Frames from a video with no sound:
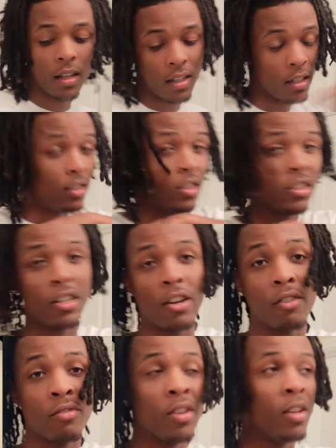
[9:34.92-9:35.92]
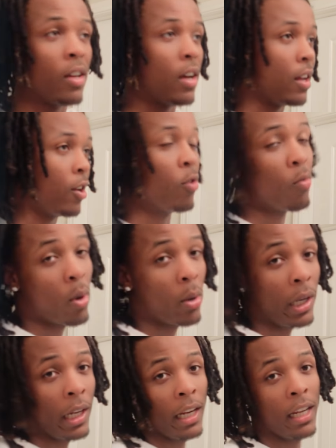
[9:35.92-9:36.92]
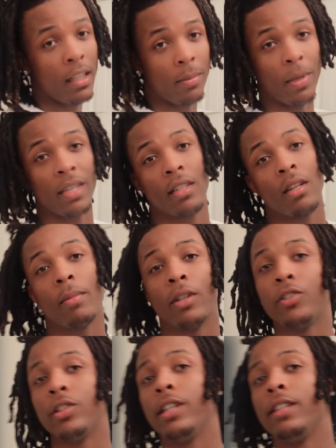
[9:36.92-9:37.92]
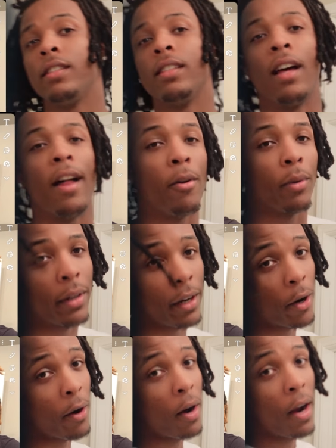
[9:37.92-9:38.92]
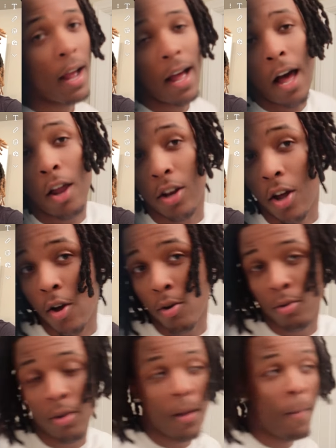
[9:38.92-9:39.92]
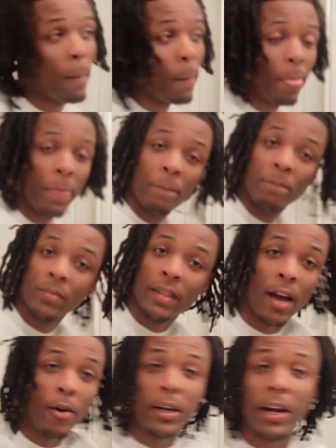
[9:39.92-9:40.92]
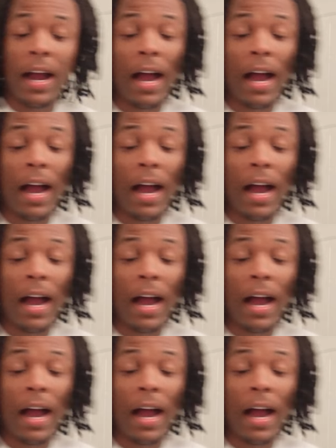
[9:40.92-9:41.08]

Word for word: Cut this shit off. I don't want it. It's messing up my dreads. I don't care how long. I don't care